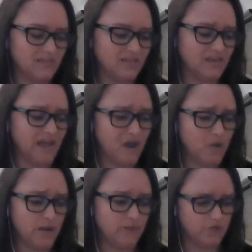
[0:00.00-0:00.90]
Now
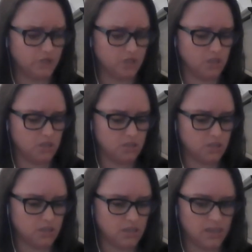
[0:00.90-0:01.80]
I've learned
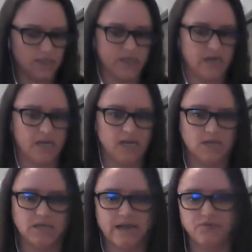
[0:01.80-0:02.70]
that
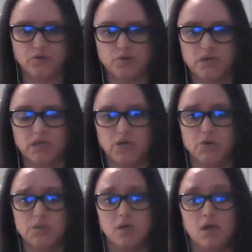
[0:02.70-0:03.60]
after 3
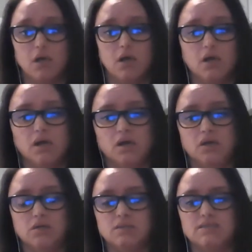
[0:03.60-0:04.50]
years,
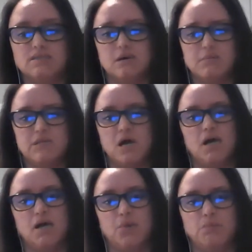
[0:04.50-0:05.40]

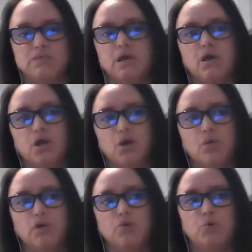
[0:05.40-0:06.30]
sometimes
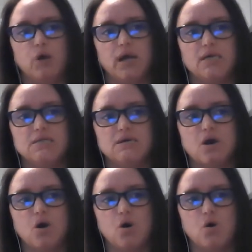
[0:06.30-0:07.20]
when you price a
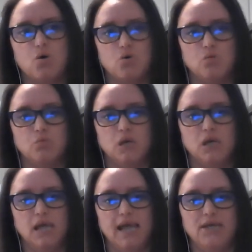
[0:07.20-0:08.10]
home
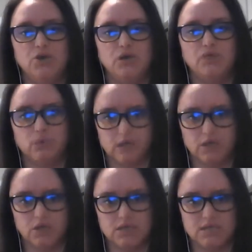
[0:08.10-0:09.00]
and you give really
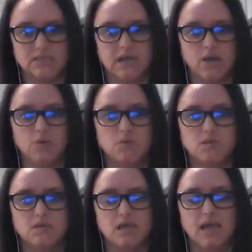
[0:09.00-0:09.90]
good discounts
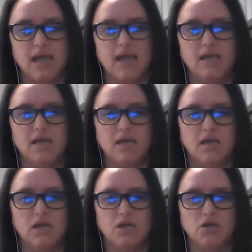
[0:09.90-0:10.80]

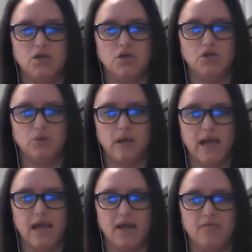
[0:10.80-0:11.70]
and you
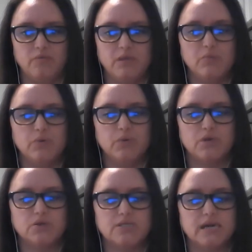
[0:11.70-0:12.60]
have people that are
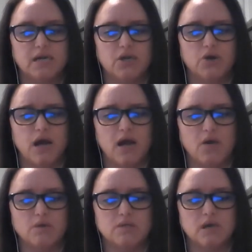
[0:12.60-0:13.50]
staying at your
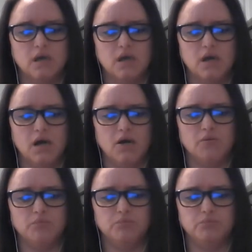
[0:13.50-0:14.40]
house,
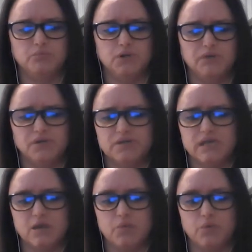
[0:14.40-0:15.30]
for
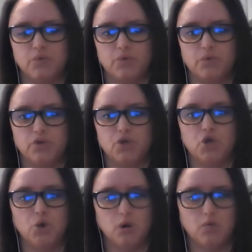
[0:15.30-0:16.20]
example, the
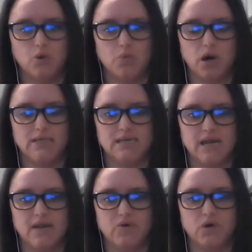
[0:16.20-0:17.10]
normal price I
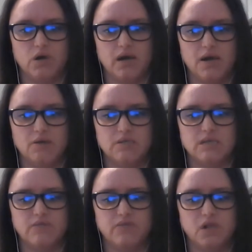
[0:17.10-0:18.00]
have on our house,
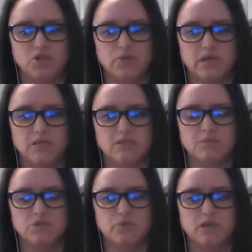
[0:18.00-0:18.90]
it fluctuates
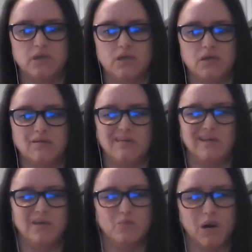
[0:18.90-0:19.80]
between
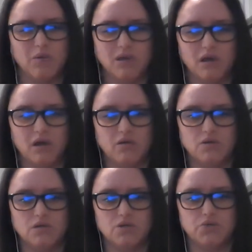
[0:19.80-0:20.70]
probably
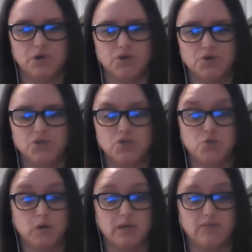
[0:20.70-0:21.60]
$100 to
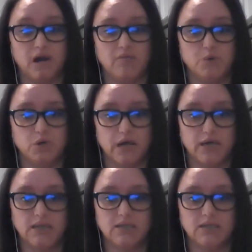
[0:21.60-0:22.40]
$125 per night.